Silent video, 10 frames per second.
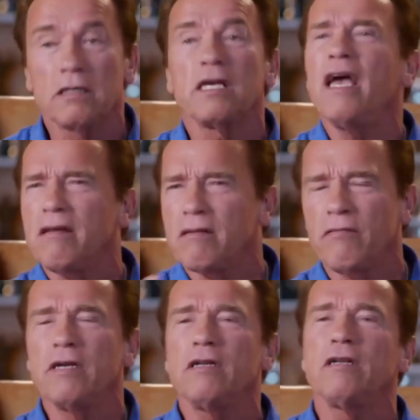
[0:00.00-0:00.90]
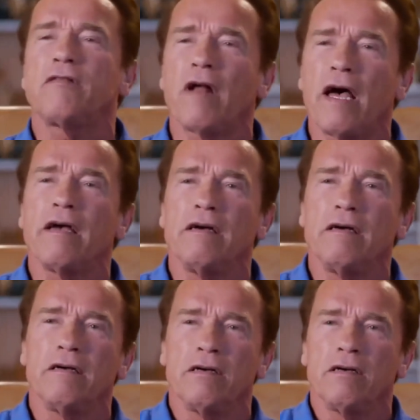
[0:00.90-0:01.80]
say, hey, why don't you try
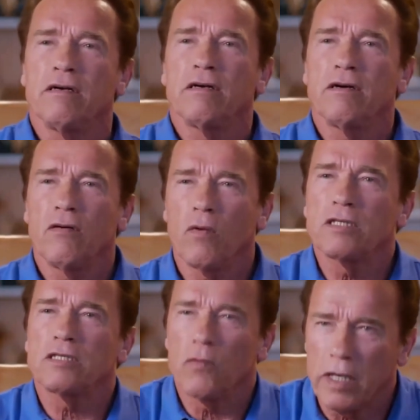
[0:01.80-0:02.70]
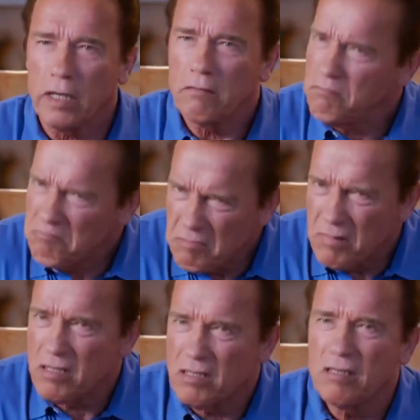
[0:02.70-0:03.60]
once a week?
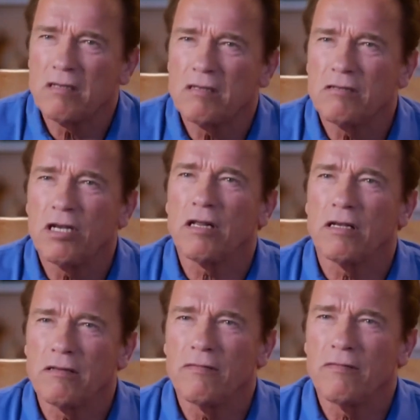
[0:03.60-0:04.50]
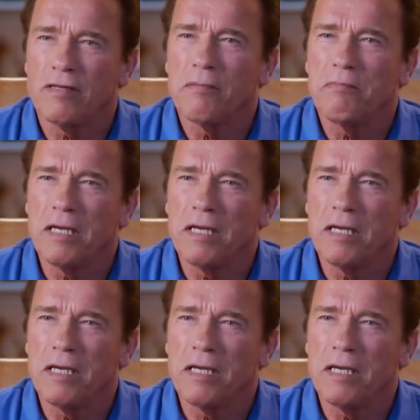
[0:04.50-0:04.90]
Just chill it with the